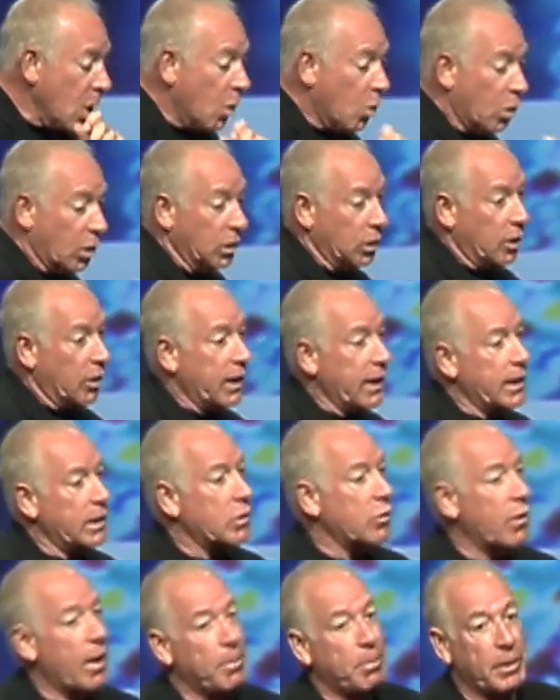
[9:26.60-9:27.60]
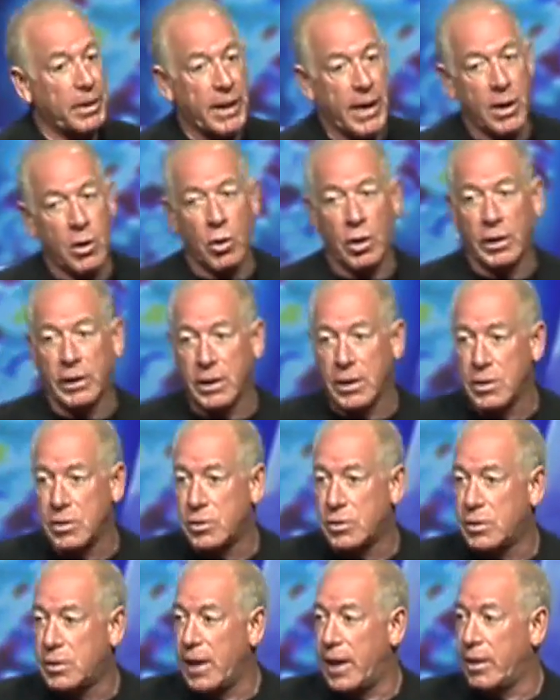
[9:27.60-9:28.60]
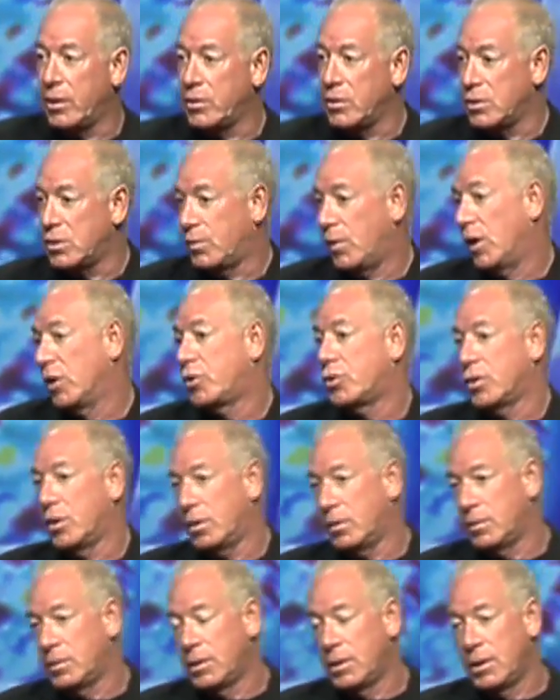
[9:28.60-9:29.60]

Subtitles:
we're learning to replicate organs that are dysfunctional.